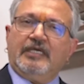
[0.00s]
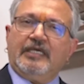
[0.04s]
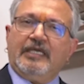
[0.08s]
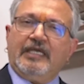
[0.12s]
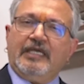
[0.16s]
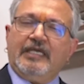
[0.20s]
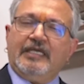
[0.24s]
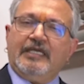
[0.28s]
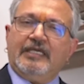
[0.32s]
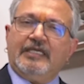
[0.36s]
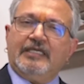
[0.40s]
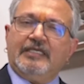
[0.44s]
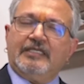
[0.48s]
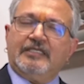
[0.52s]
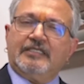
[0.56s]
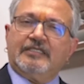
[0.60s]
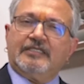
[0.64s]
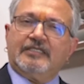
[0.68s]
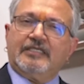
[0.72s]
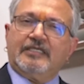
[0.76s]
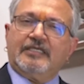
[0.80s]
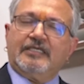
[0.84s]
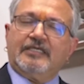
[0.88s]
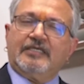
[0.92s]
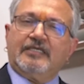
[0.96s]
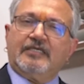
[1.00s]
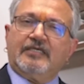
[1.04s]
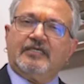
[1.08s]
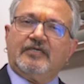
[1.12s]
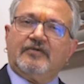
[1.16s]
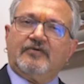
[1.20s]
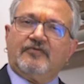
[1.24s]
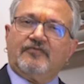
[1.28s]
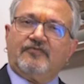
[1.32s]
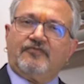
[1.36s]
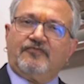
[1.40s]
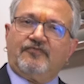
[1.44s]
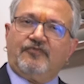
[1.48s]
And
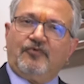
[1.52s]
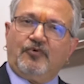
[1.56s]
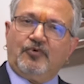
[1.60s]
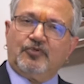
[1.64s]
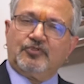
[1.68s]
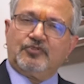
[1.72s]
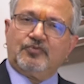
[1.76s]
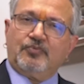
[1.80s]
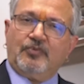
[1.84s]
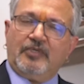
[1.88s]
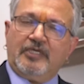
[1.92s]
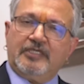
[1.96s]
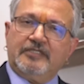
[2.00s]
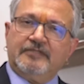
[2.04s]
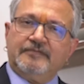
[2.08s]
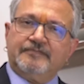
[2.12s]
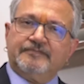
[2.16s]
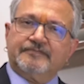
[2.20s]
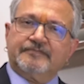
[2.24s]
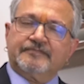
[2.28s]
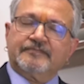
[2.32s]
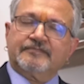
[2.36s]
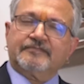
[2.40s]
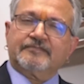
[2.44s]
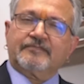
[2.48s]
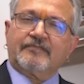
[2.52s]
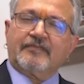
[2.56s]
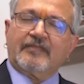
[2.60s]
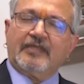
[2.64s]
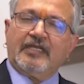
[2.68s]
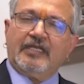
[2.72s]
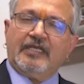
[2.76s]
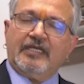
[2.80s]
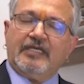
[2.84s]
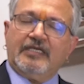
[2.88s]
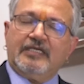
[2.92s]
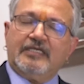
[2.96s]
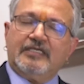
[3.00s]
fourth one
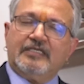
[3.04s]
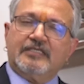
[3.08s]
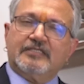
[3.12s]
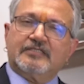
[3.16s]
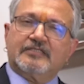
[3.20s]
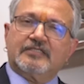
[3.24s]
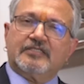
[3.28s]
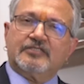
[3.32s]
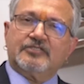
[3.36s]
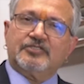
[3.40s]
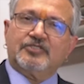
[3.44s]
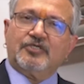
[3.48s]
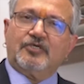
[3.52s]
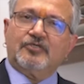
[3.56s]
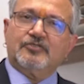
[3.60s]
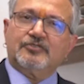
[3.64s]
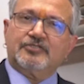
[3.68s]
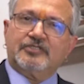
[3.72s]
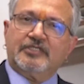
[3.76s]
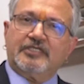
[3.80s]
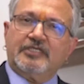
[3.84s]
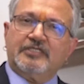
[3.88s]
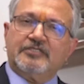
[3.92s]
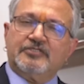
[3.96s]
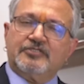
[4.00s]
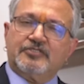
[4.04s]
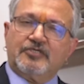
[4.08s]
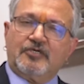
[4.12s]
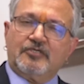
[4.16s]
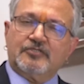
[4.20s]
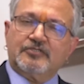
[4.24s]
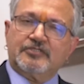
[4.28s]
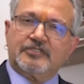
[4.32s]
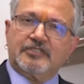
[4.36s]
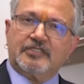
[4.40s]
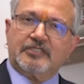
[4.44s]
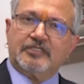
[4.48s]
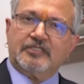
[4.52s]
is Johnson &
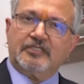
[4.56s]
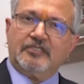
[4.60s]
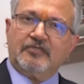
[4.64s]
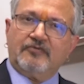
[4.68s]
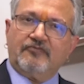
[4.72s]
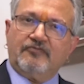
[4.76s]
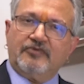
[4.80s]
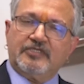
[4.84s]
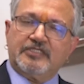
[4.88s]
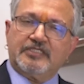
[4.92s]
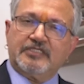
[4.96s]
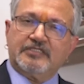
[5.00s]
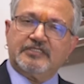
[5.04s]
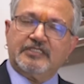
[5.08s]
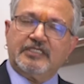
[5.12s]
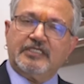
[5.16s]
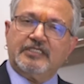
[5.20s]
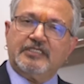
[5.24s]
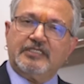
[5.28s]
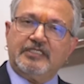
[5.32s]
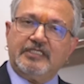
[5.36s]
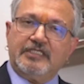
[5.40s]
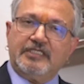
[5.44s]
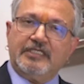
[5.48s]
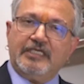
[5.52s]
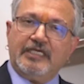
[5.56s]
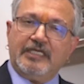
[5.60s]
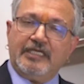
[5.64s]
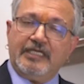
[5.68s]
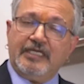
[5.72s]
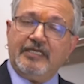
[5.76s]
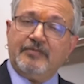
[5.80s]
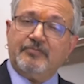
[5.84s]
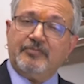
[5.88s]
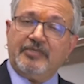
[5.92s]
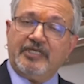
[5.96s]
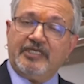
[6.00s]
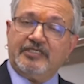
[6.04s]
Johnson, which is a
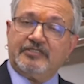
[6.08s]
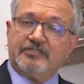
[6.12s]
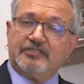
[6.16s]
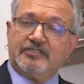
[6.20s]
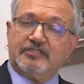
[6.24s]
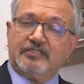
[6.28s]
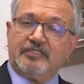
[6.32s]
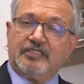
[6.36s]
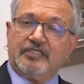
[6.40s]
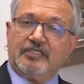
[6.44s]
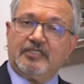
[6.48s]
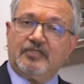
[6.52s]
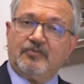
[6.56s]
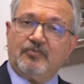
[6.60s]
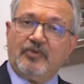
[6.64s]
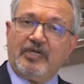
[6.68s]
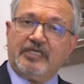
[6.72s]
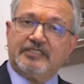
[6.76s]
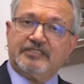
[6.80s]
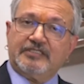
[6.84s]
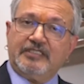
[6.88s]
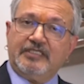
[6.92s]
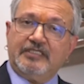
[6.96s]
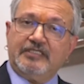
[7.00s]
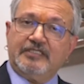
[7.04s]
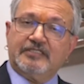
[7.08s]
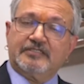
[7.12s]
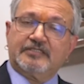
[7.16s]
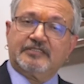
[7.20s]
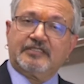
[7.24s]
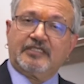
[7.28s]
DNA-based vaccine. It's